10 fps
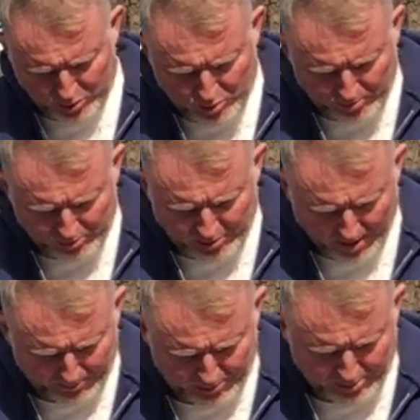numerous
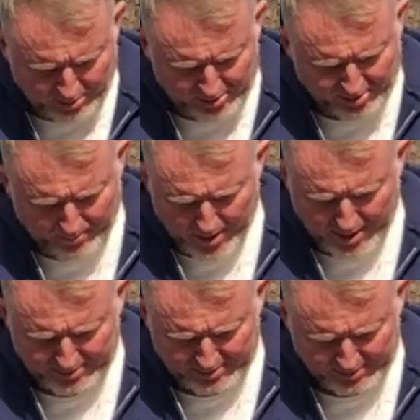opportunities have
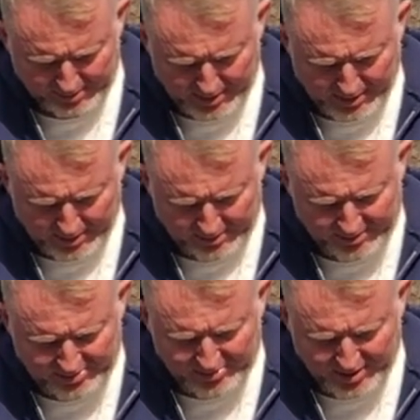passed.
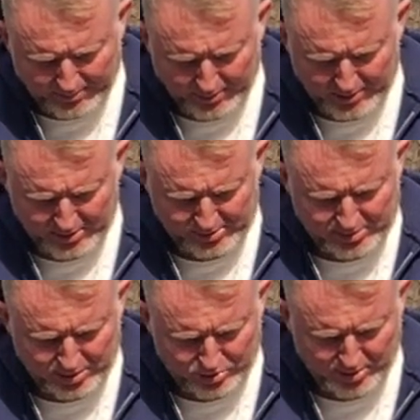This is simply because
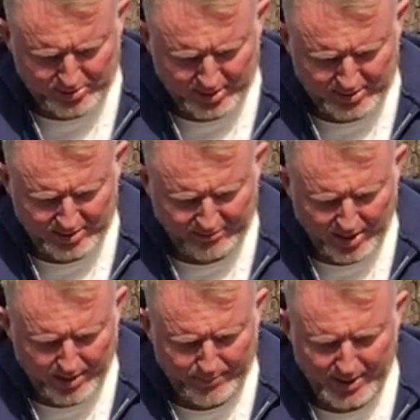the teacher has yet to
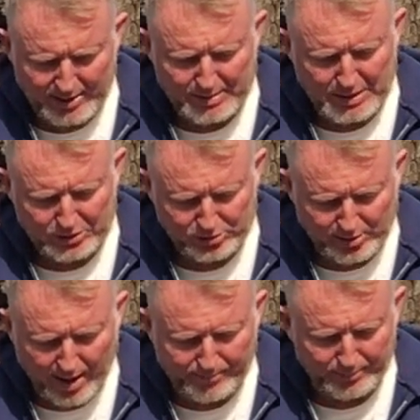develop a
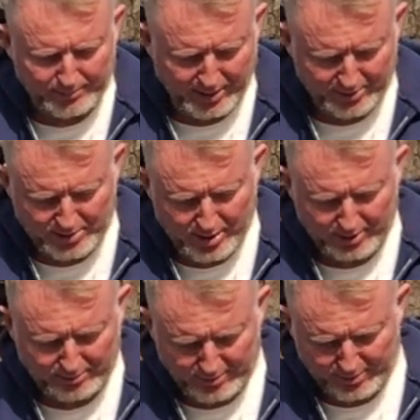stop and
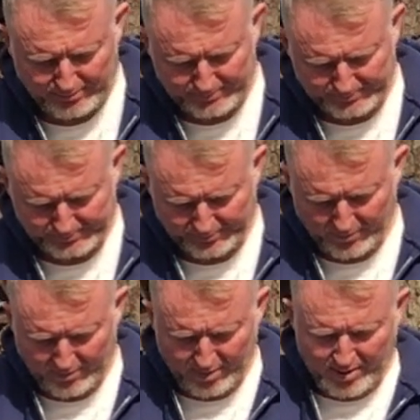talk rhythm.
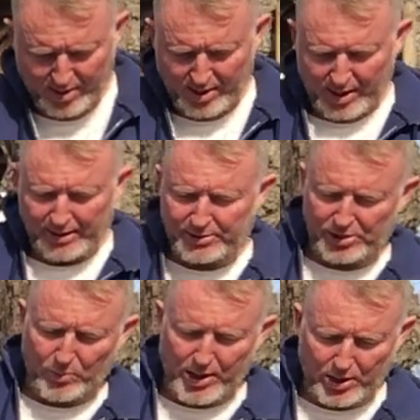An
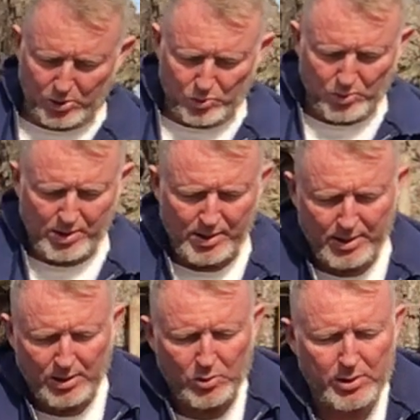easy way to
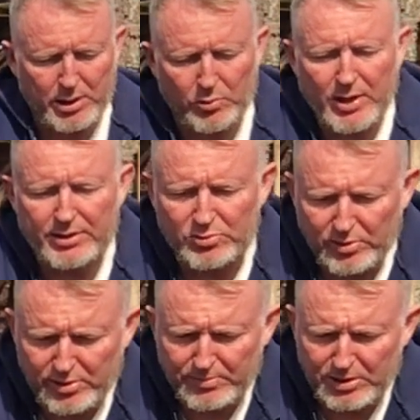quickly create this
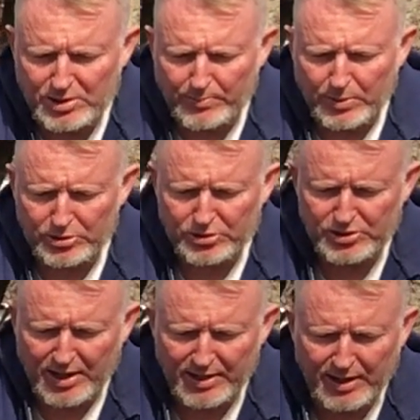rhythm is to
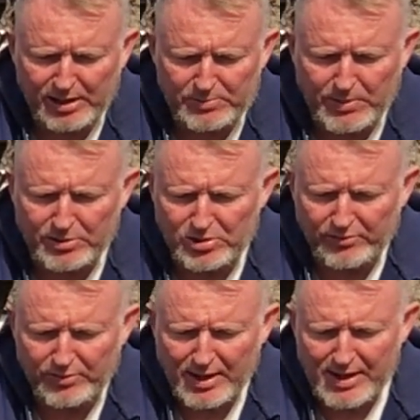purchase an
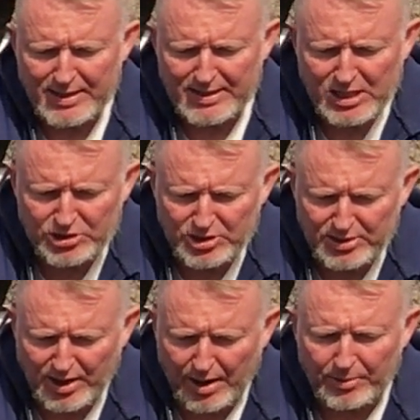inexpensive
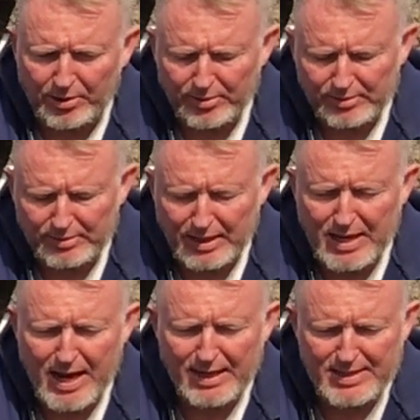kitchen timer, an egg